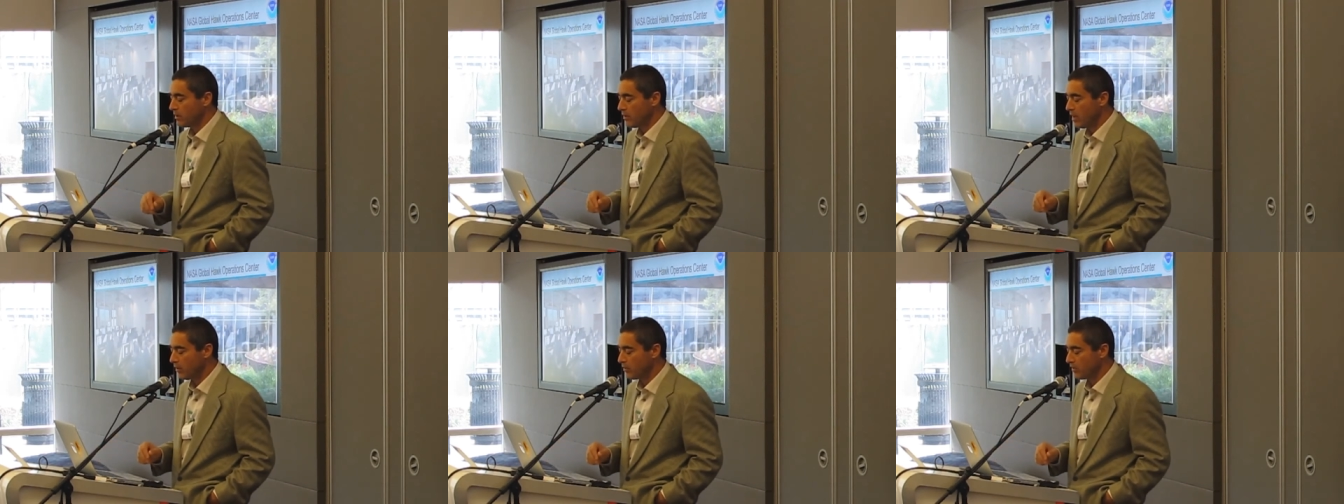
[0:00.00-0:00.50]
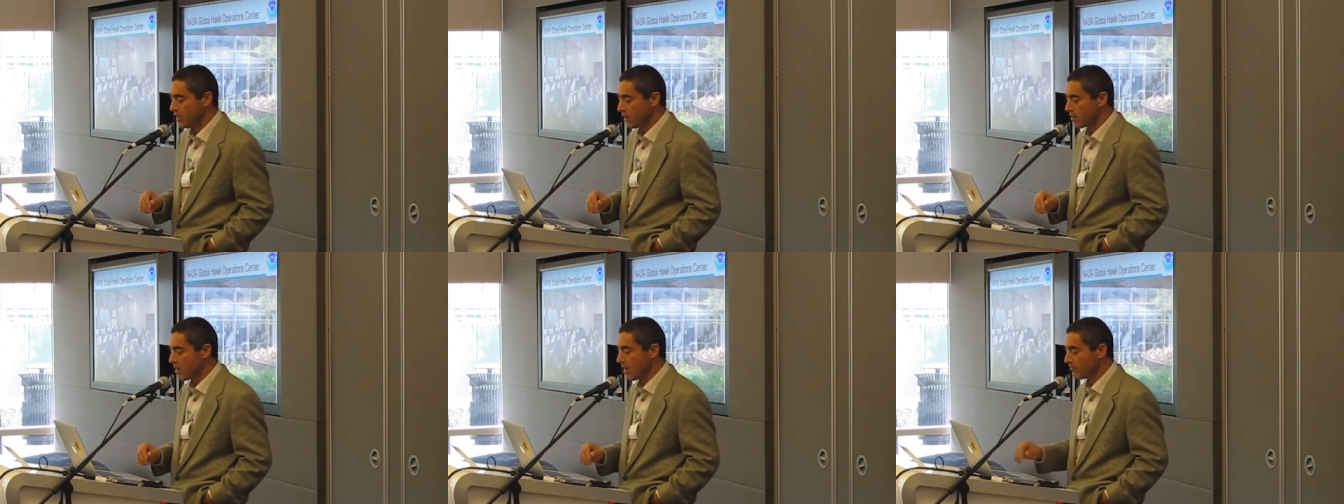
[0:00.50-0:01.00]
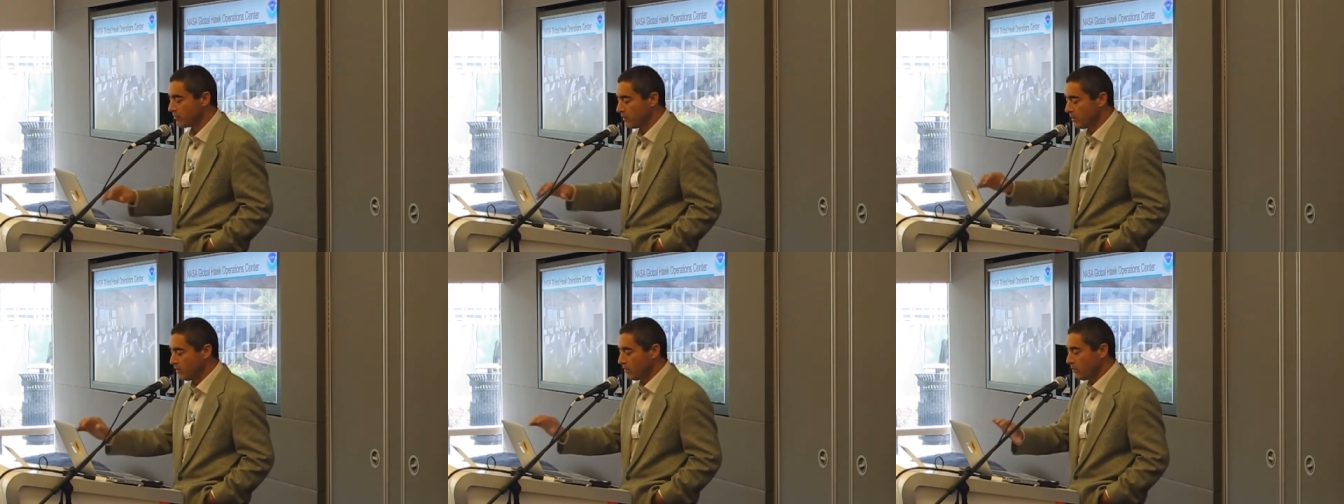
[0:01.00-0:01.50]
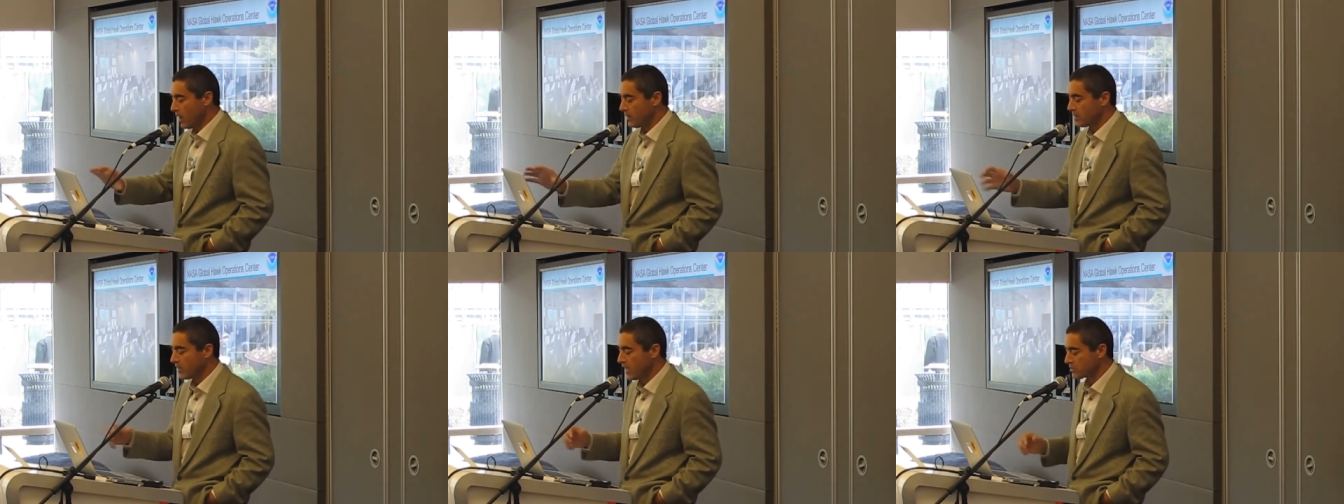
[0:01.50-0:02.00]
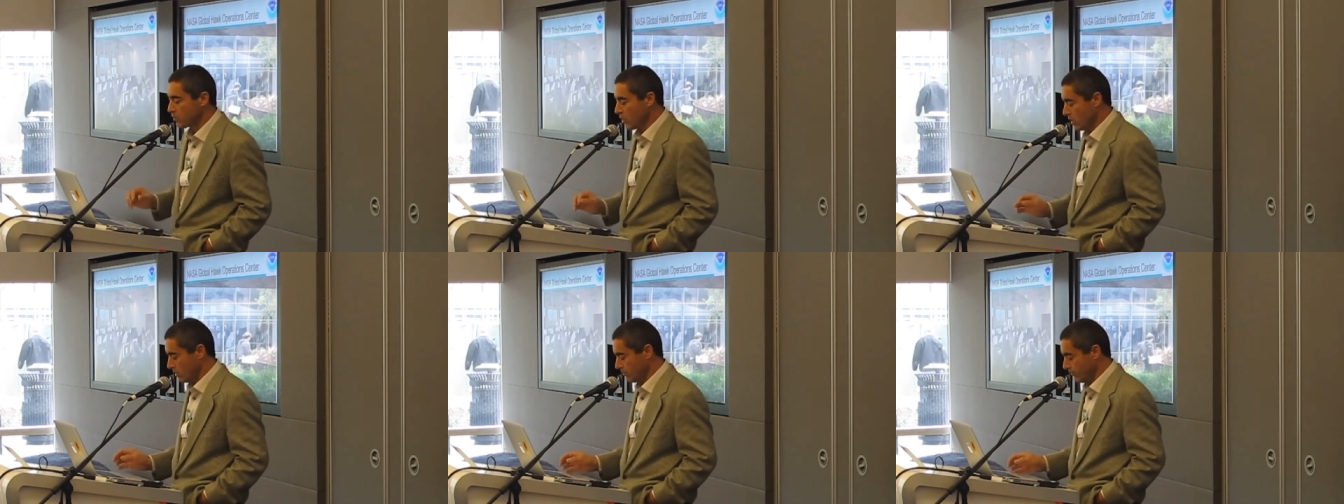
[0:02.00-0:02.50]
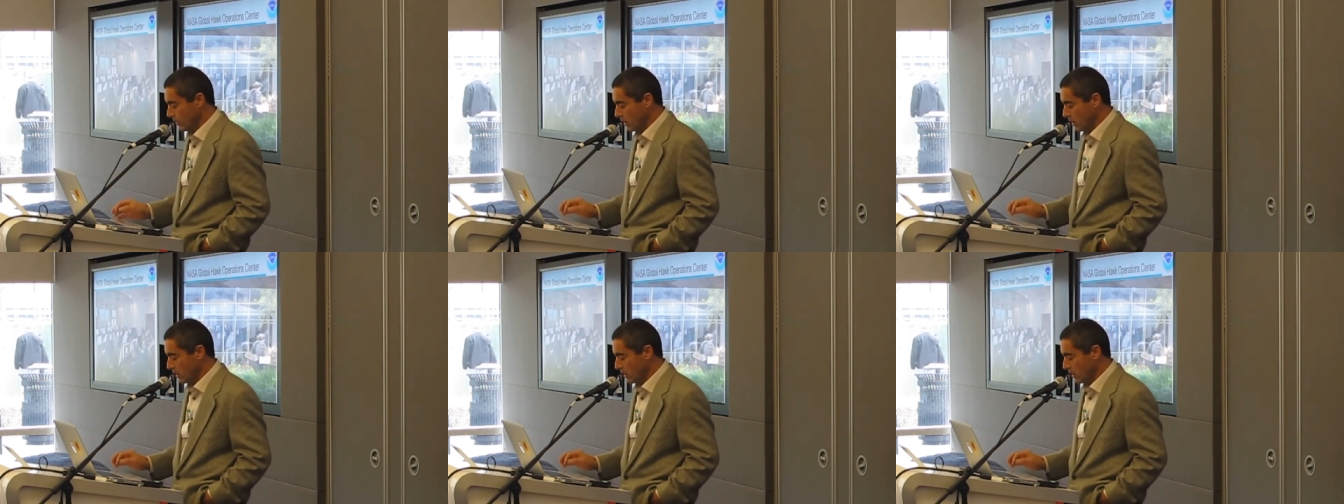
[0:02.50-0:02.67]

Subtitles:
the health of the aircraft. Behind the glass wall